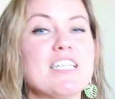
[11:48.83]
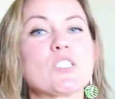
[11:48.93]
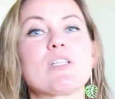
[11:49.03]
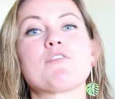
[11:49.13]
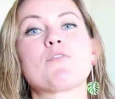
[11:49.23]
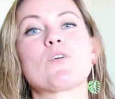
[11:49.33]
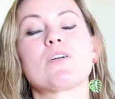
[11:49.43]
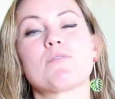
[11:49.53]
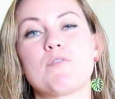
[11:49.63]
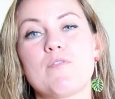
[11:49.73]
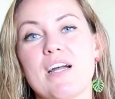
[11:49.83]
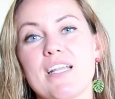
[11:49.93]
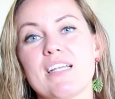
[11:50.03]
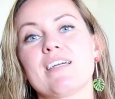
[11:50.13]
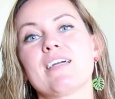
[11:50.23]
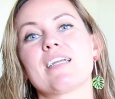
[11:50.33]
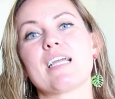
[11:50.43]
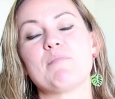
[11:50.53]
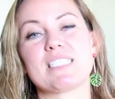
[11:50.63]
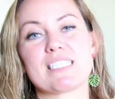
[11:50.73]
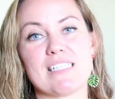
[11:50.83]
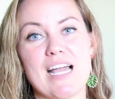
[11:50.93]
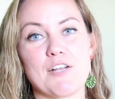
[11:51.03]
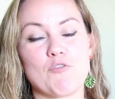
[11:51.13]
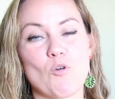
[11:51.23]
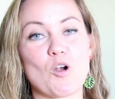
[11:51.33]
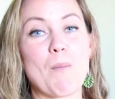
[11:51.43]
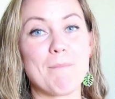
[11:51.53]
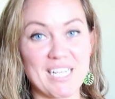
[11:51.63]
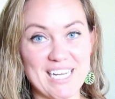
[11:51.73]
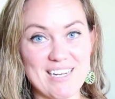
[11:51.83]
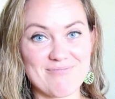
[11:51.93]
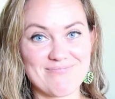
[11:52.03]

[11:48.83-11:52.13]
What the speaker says: So therefore, fetti can be slang for money.